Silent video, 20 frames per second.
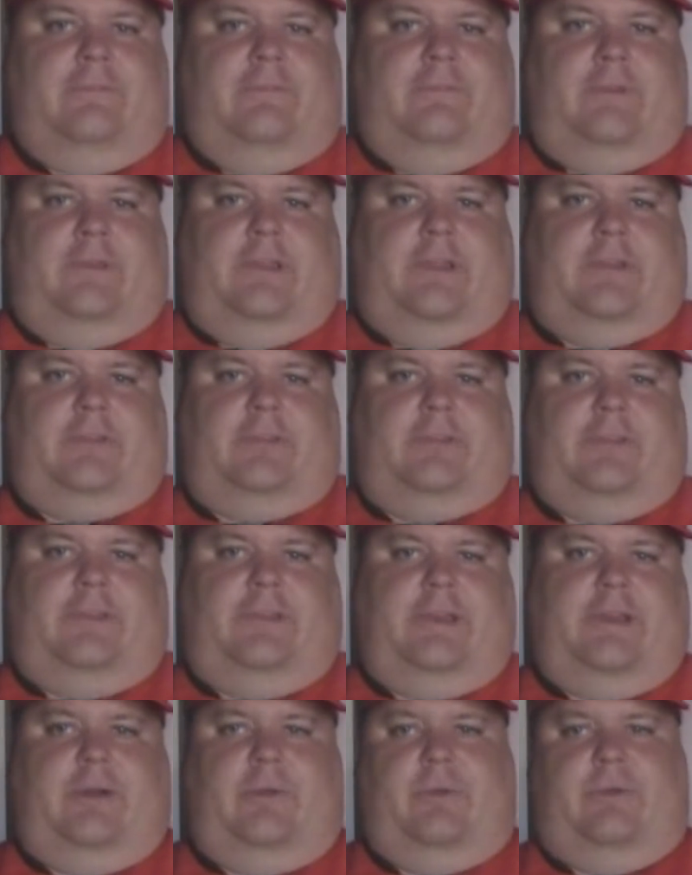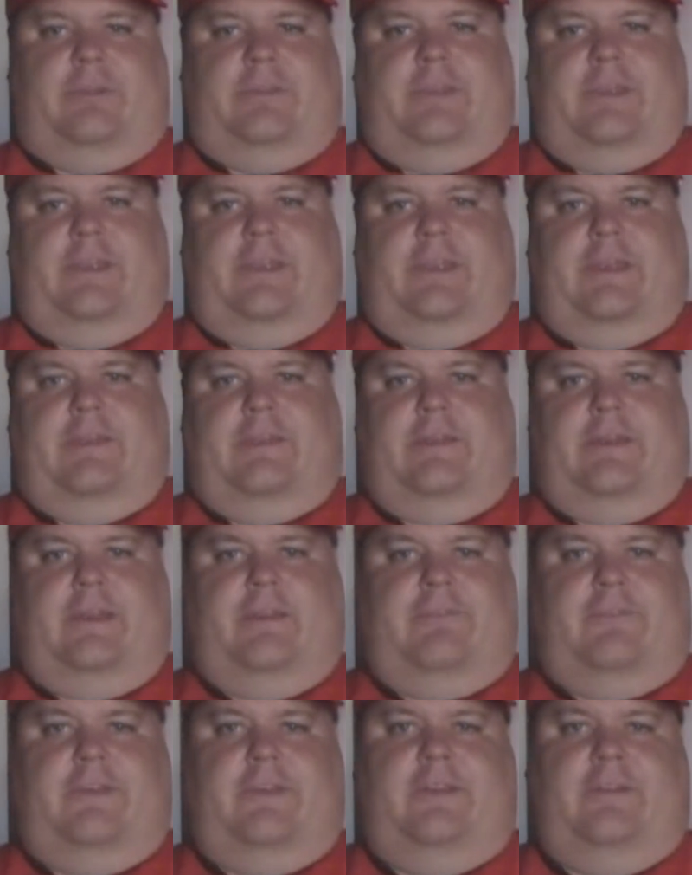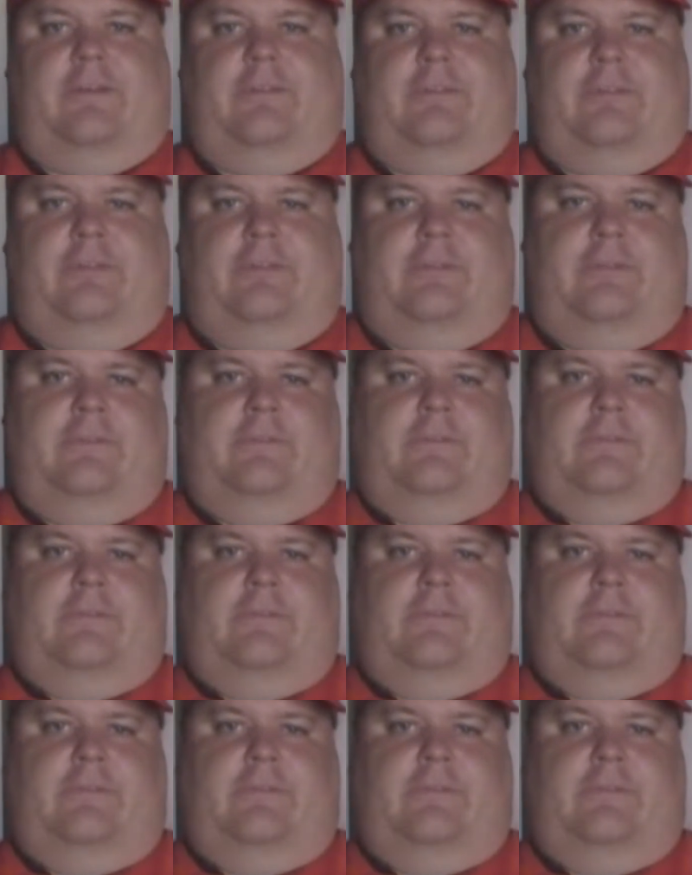And actually now with the advent of